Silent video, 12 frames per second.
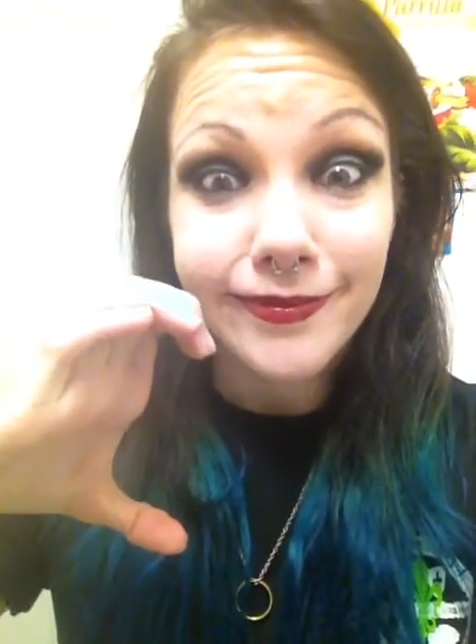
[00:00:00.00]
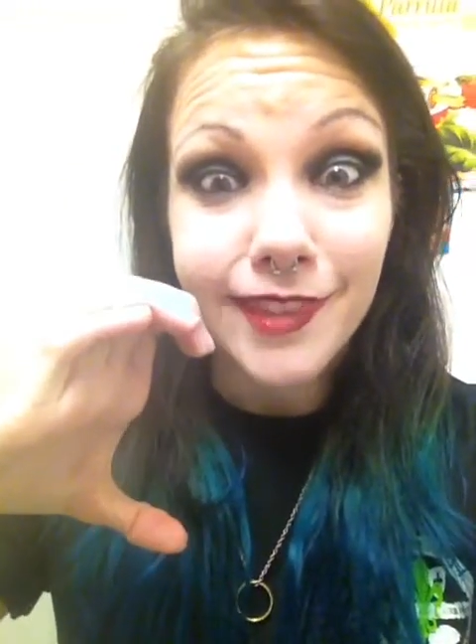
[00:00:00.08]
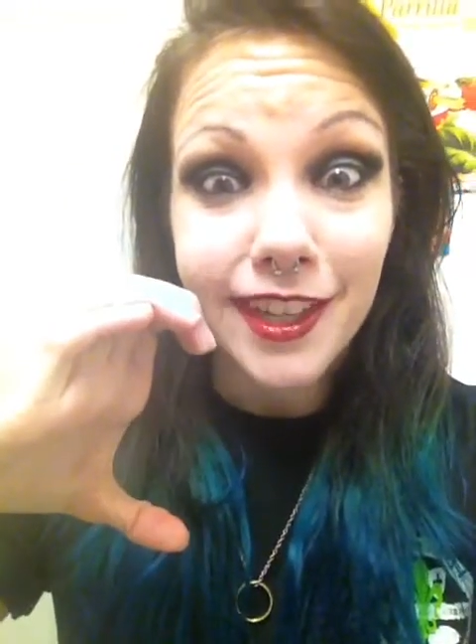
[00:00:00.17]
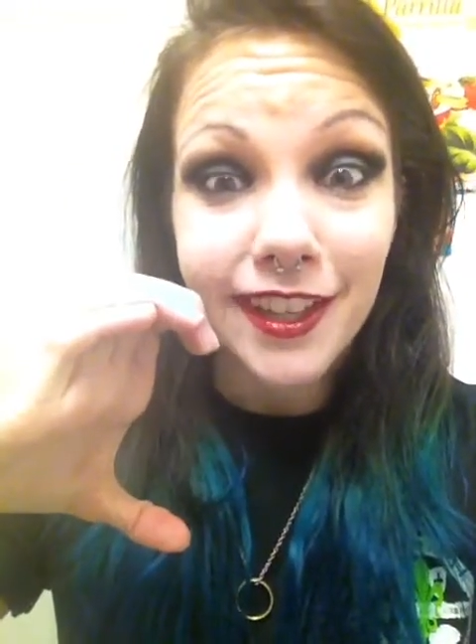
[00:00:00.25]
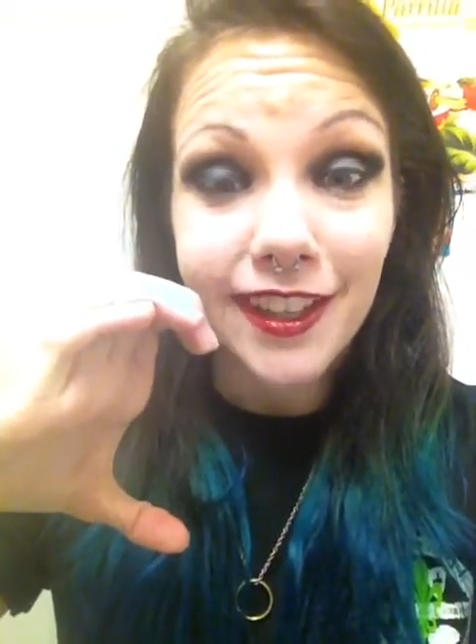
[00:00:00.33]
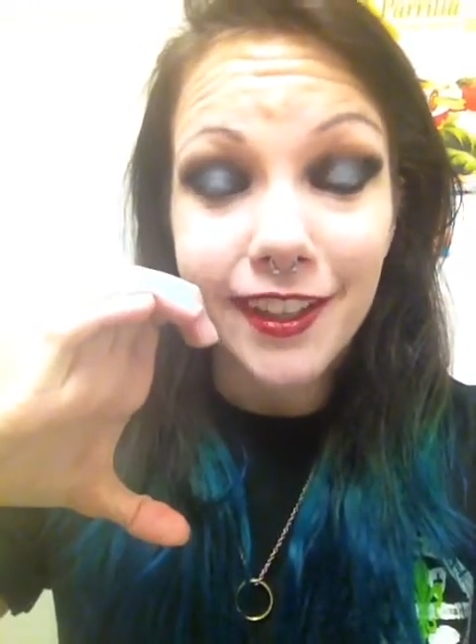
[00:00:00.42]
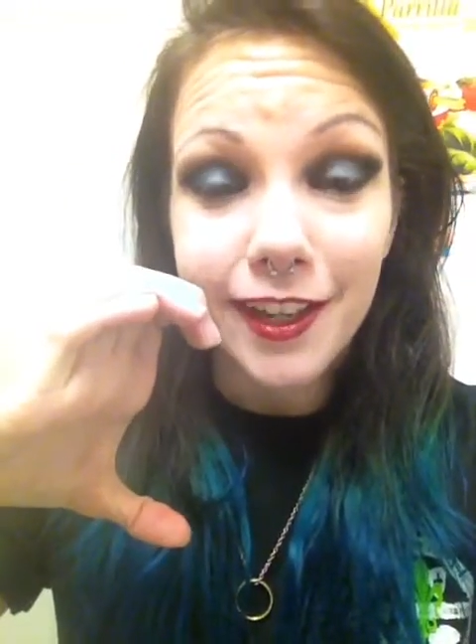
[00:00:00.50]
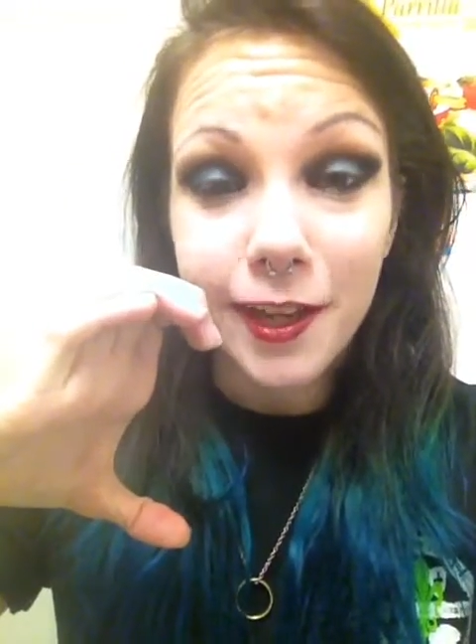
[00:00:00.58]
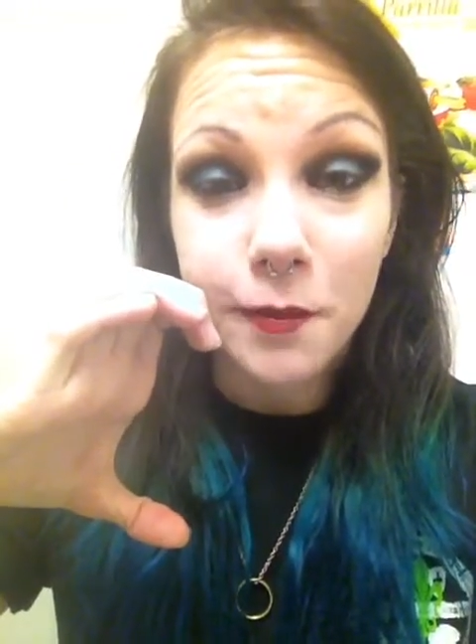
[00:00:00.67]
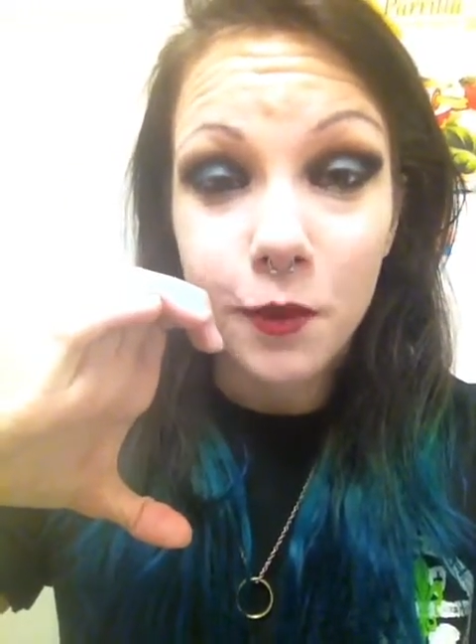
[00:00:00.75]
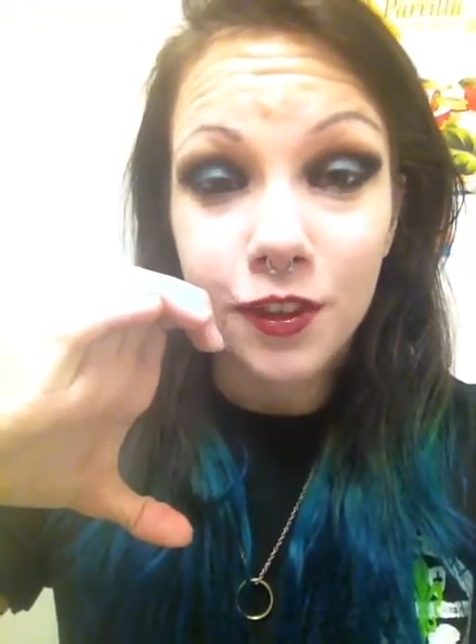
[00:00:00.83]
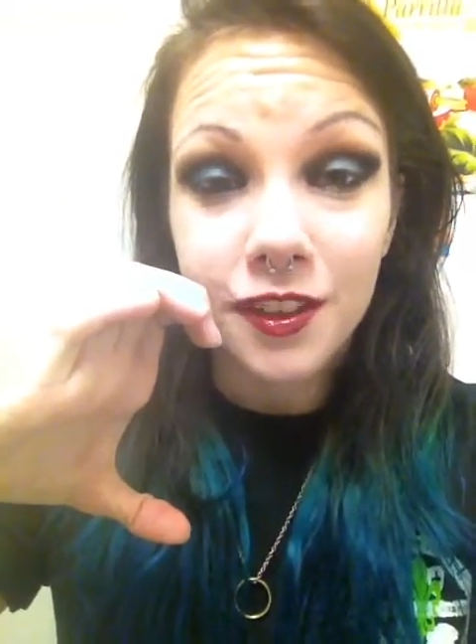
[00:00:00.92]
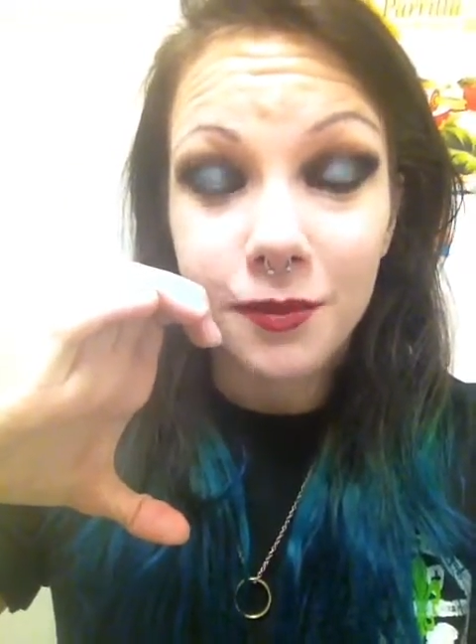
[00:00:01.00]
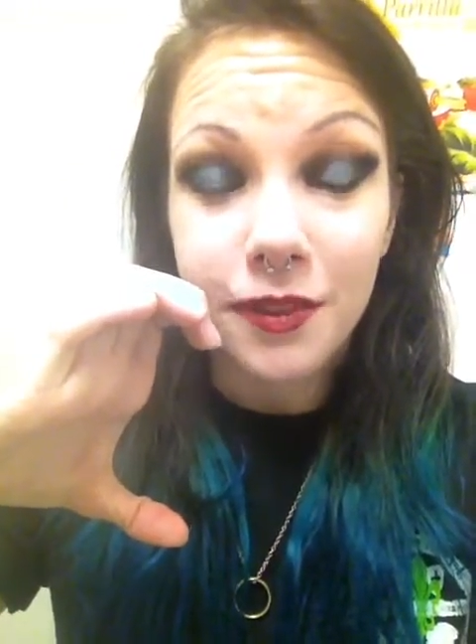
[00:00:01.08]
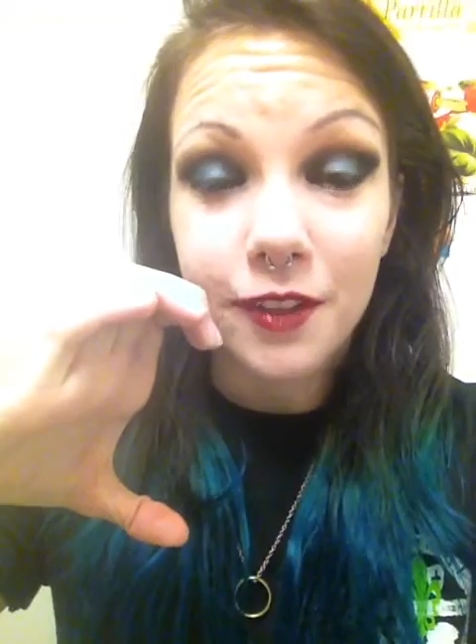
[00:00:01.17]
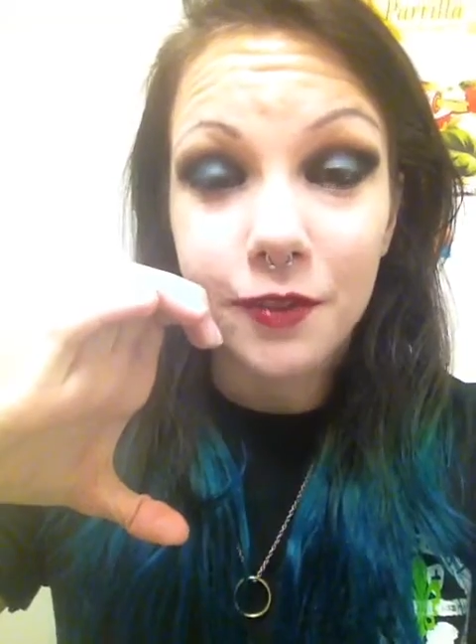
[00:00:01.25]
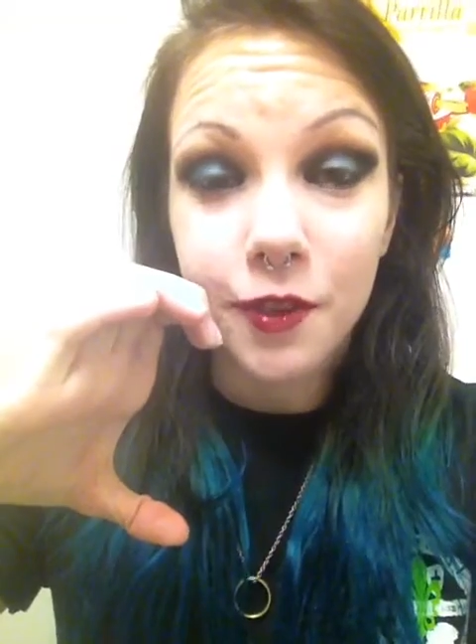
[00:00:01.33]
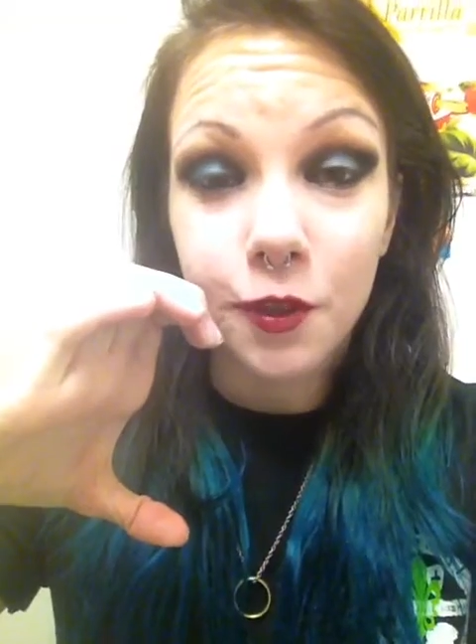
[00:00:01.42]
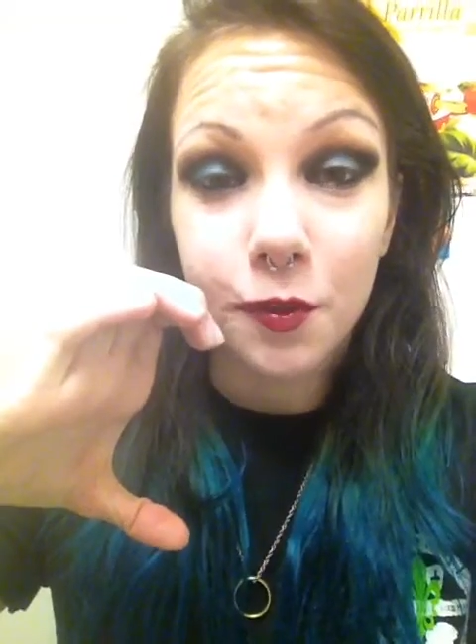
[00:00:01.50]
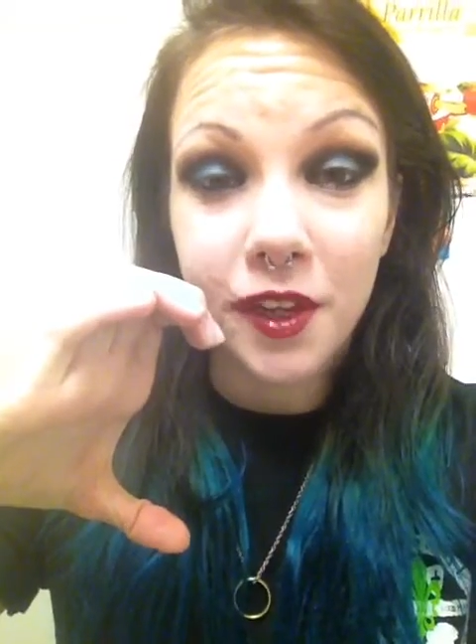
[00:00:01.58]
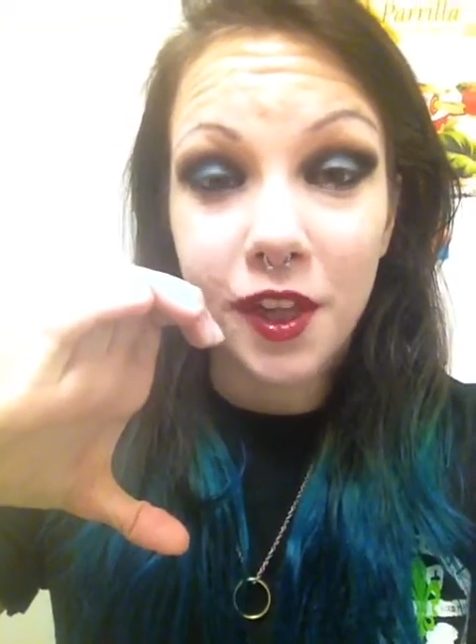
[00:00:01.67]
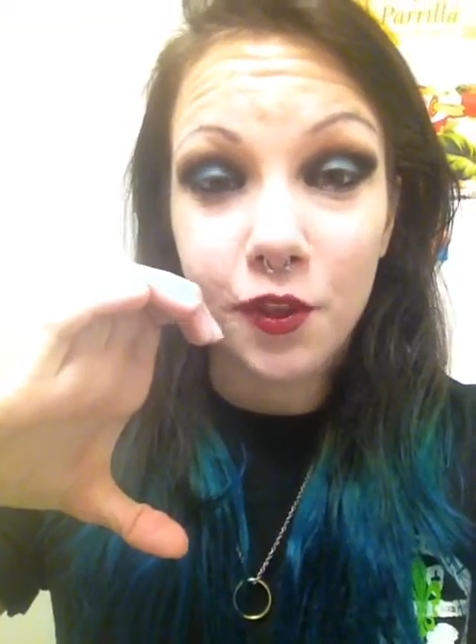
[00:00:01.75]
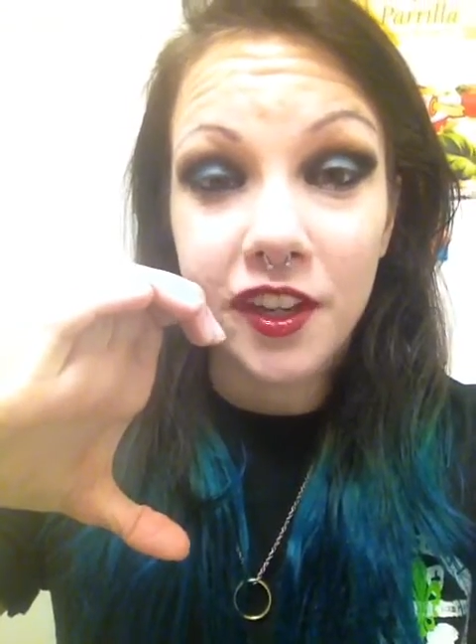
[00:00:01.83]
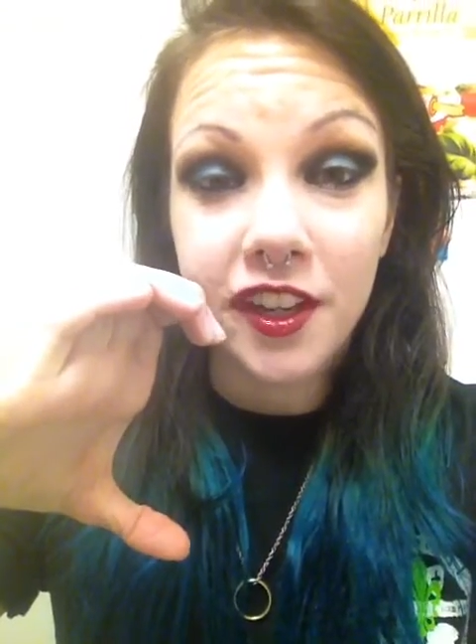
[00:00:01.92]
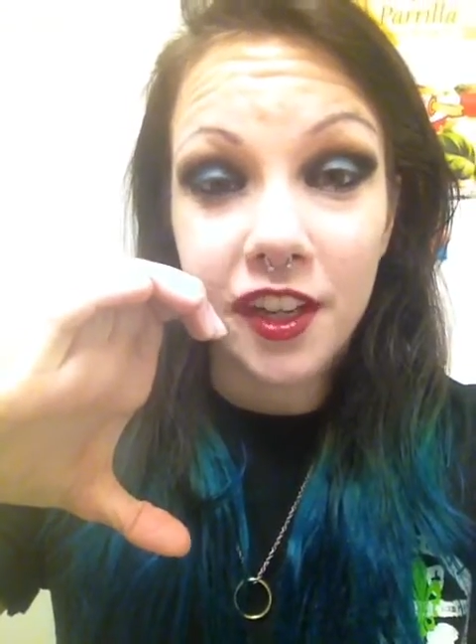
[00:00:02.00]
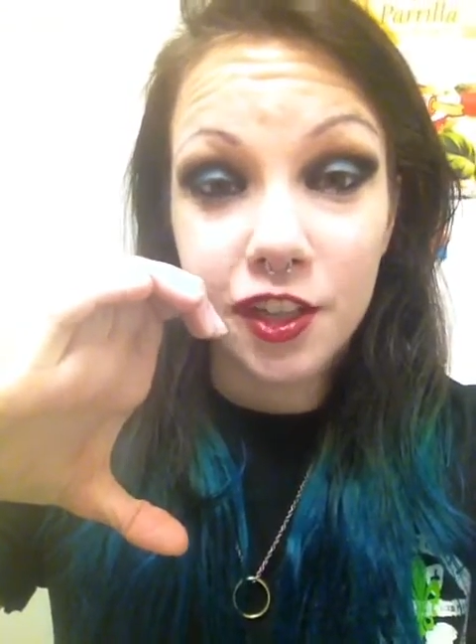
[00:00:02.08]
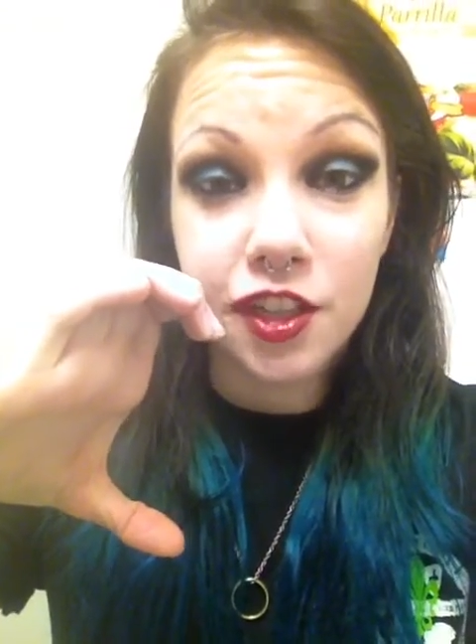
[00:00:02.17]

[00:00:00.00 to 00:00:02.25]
Like, I'm holding my phone with my other hand,